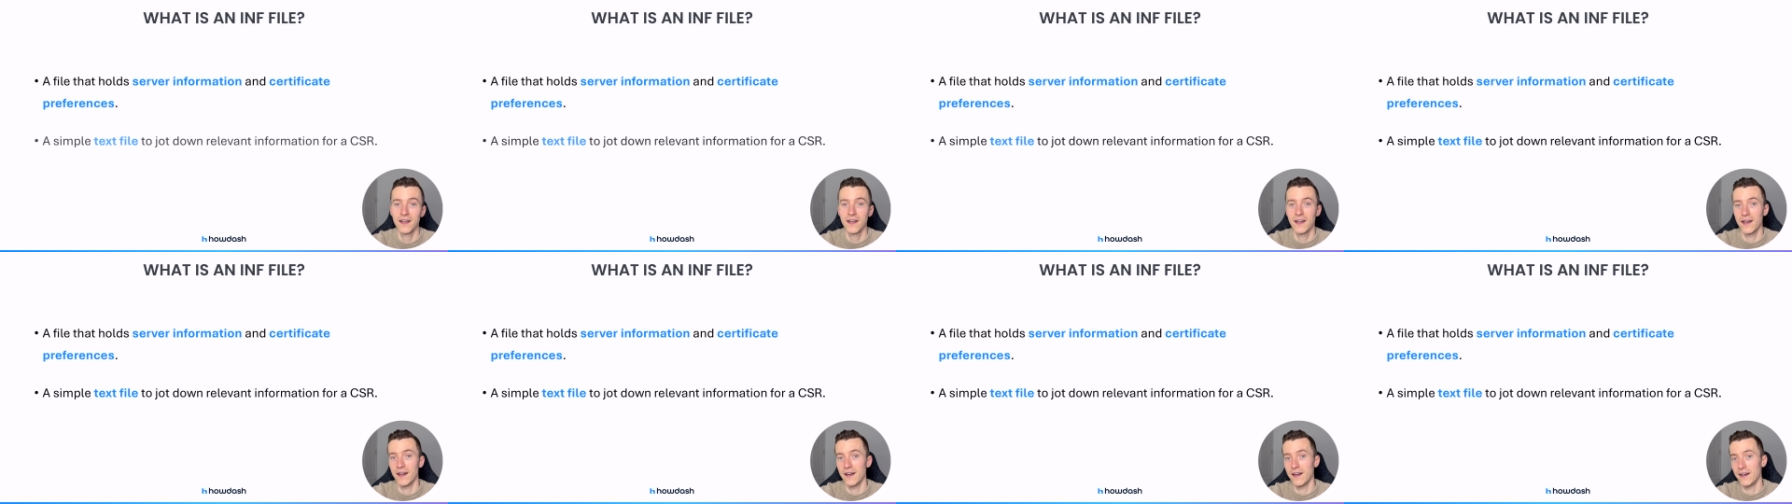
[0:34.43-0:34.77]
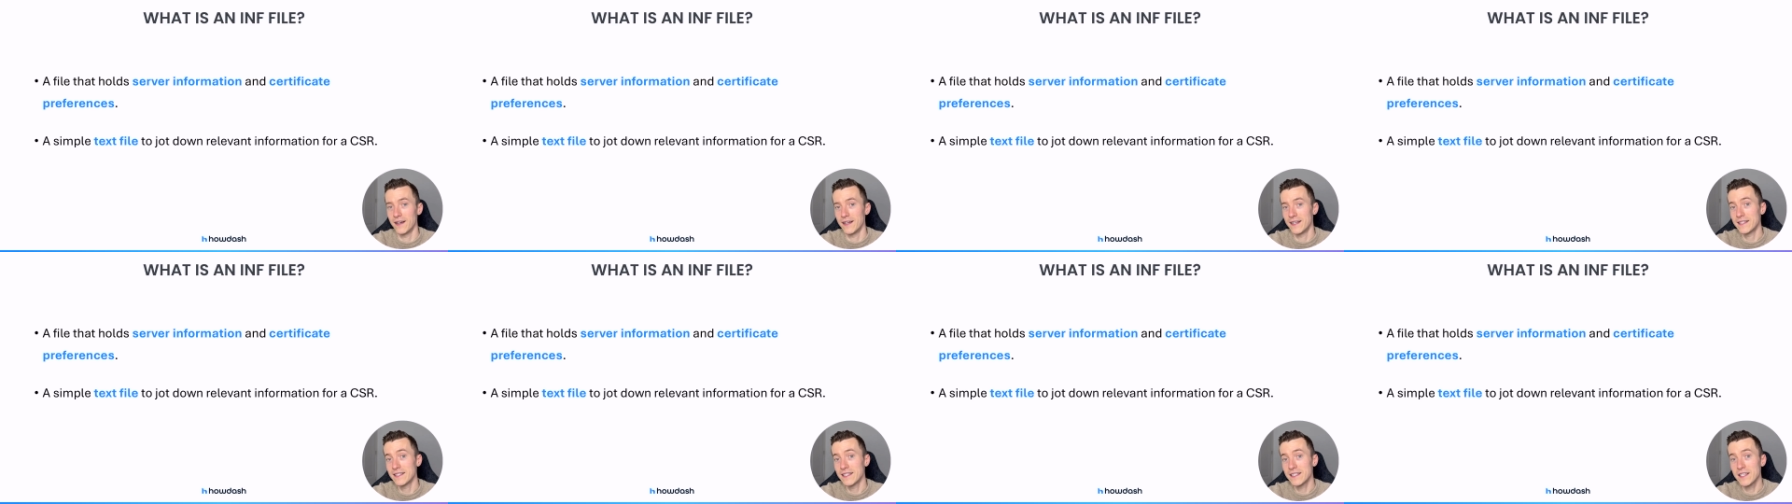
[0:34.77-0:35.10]

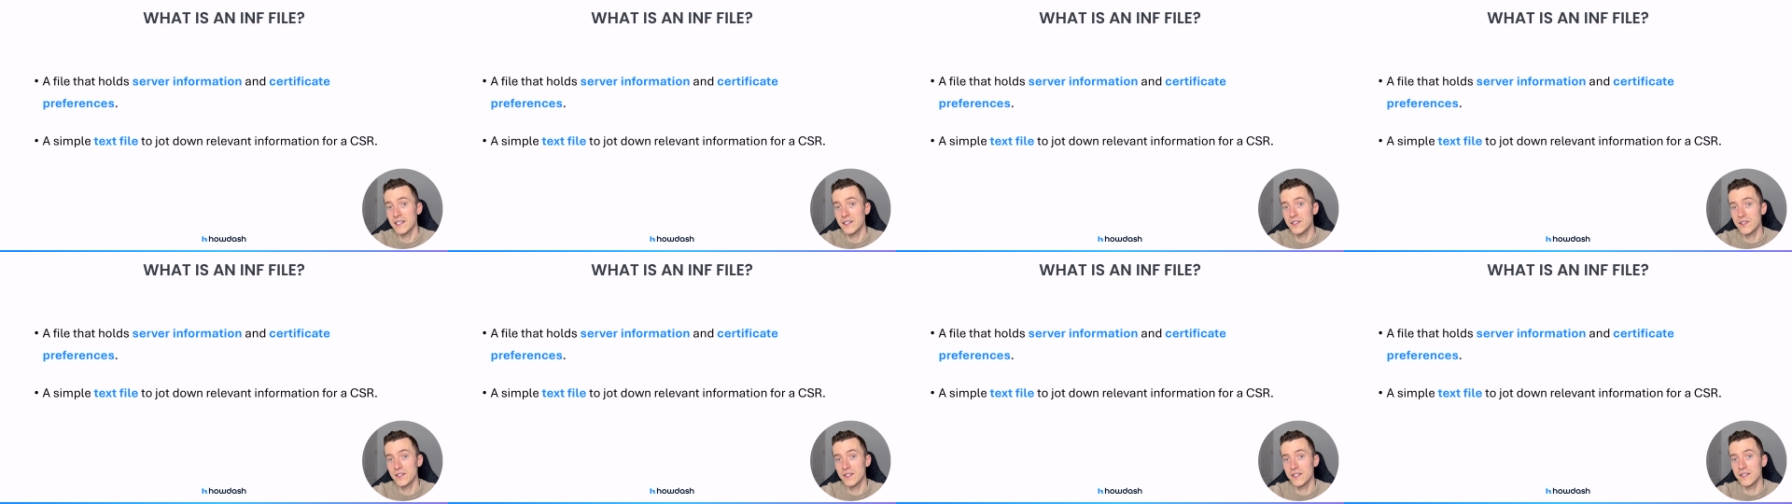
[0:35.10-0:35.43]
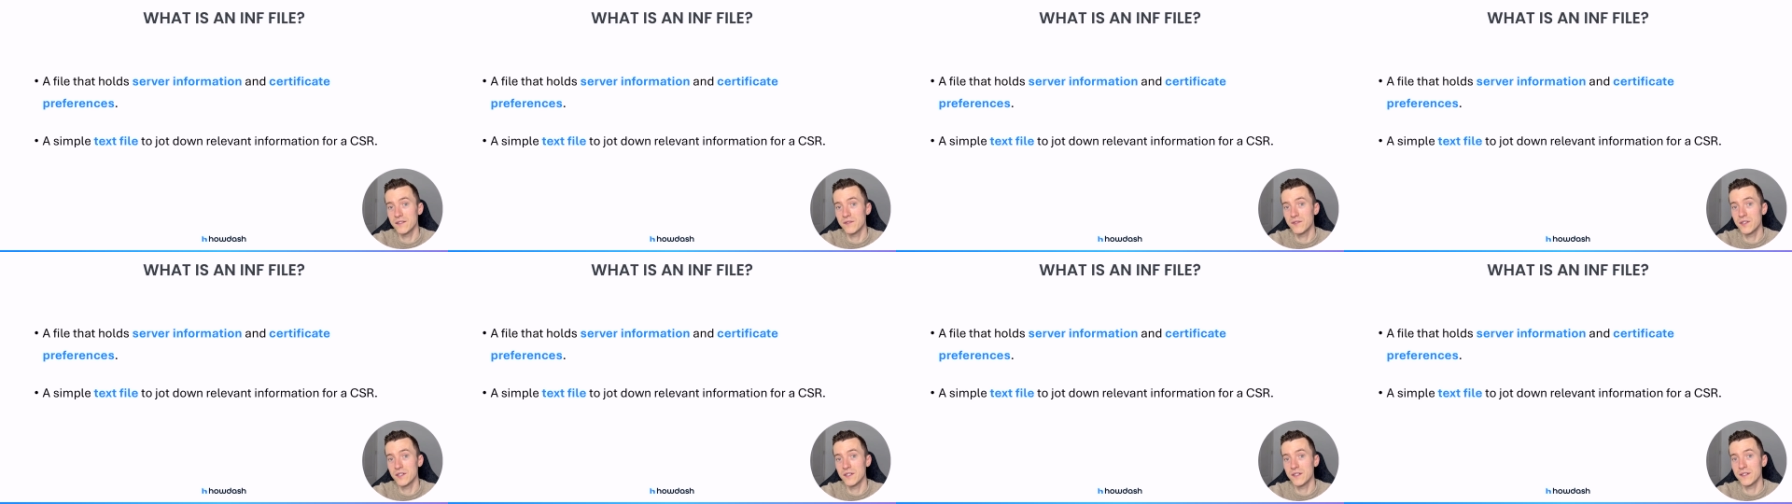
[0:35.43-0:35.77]
It's essentially
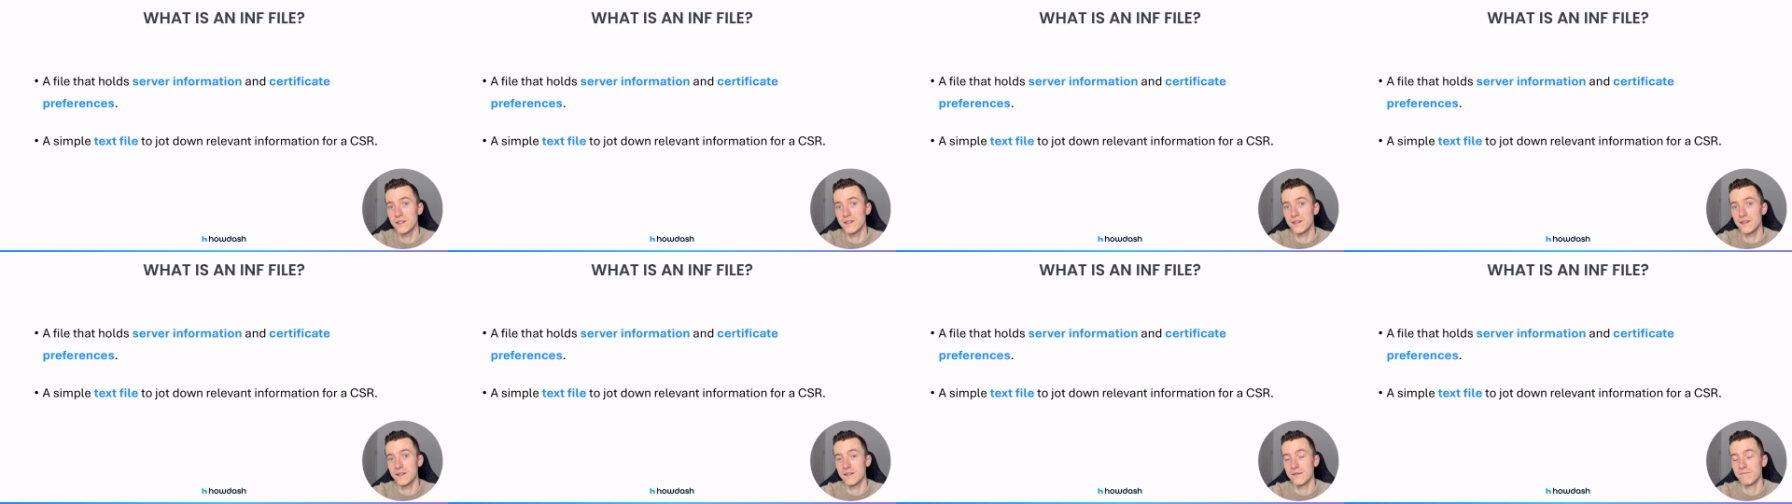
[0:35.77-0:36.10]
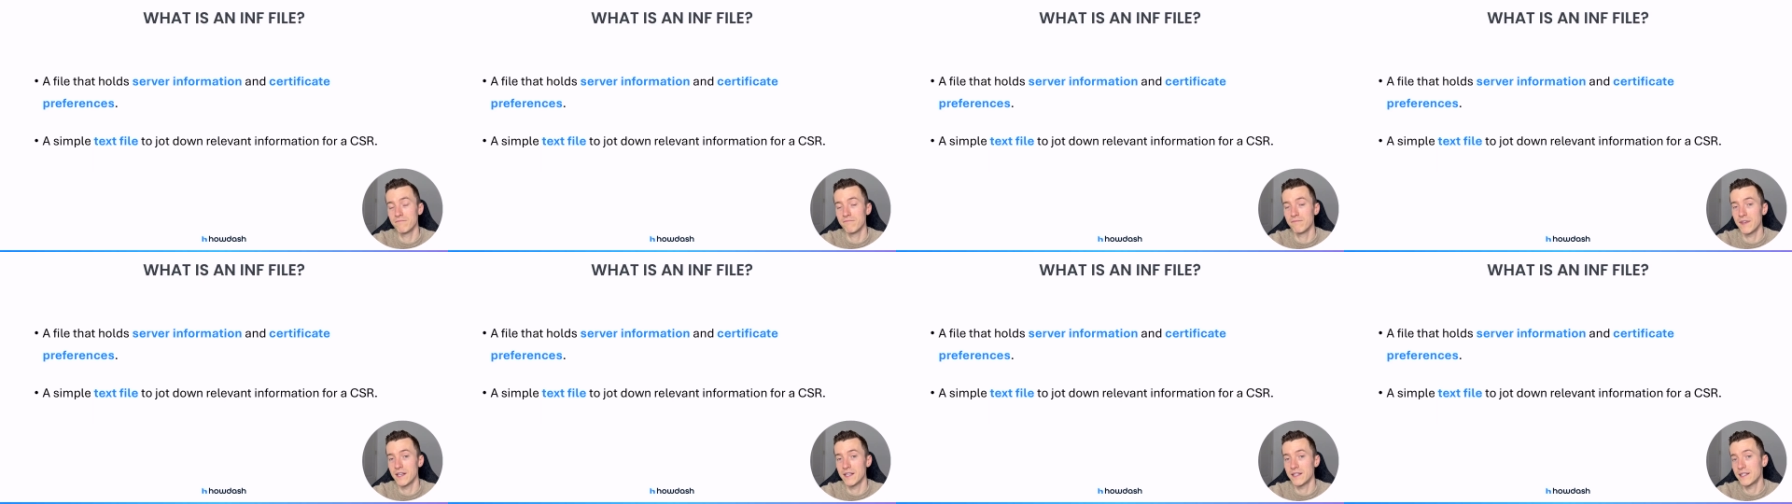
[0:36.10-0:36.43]
just
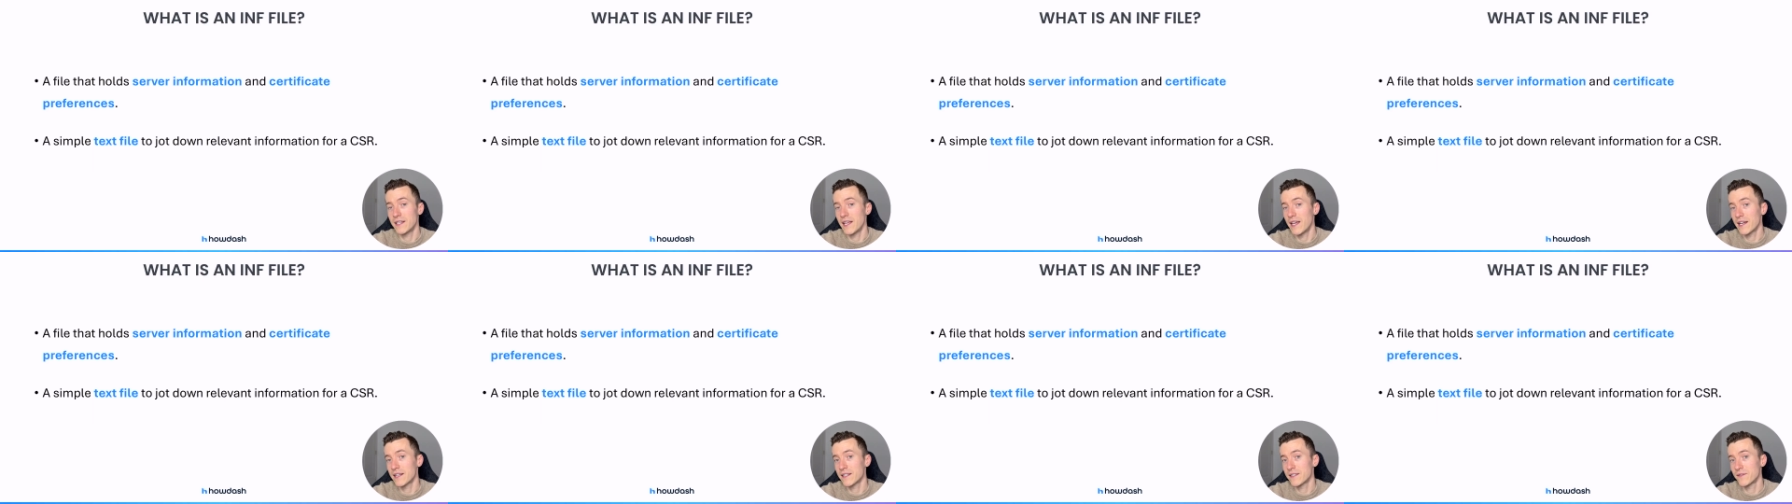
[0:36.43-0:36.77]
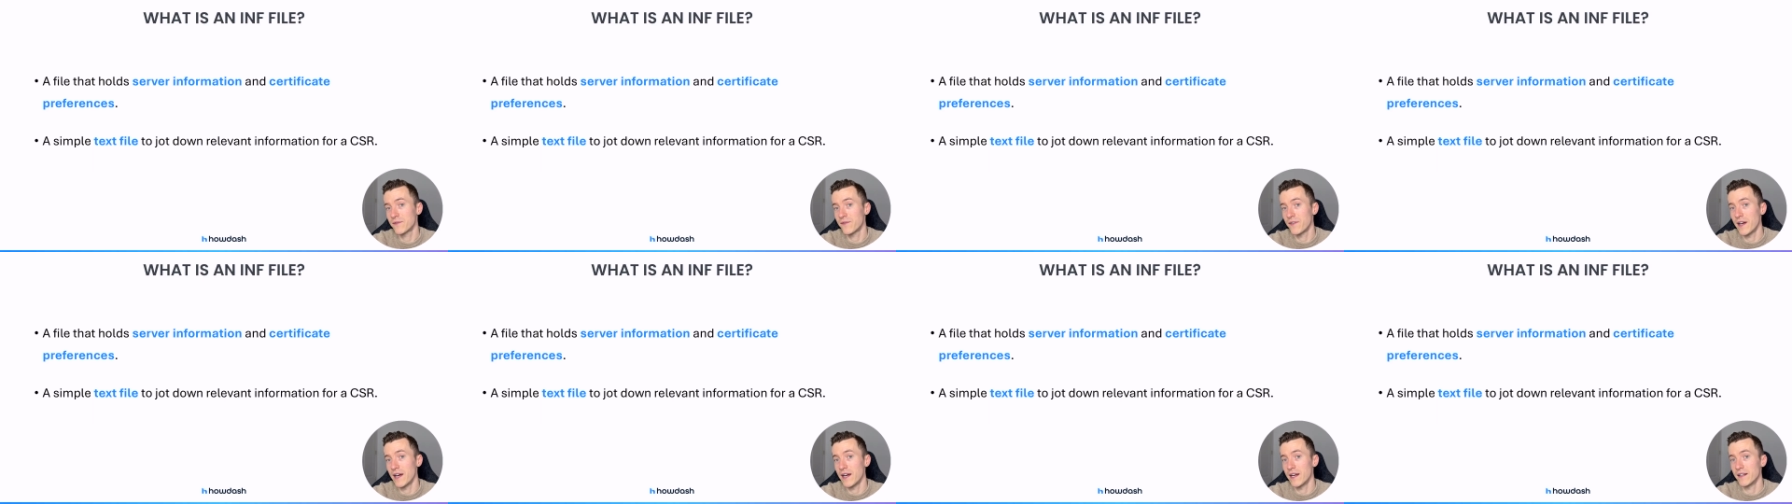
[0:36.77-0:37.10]
a text
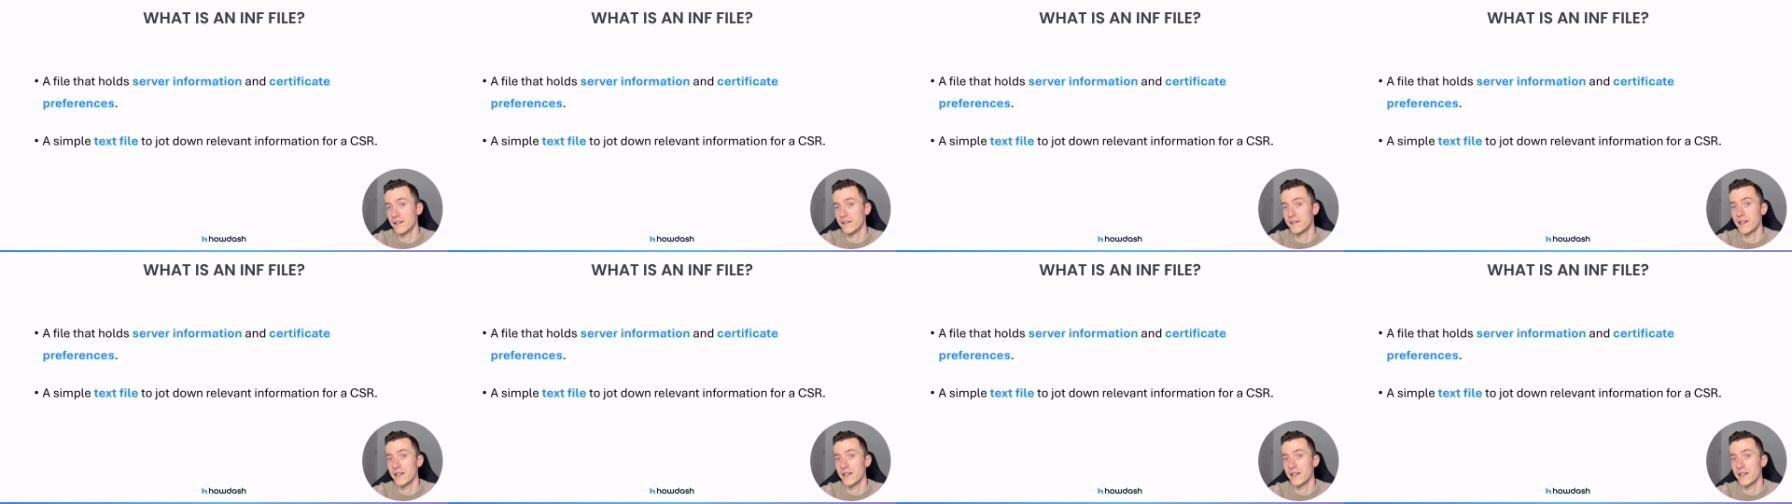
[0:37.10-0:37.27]
file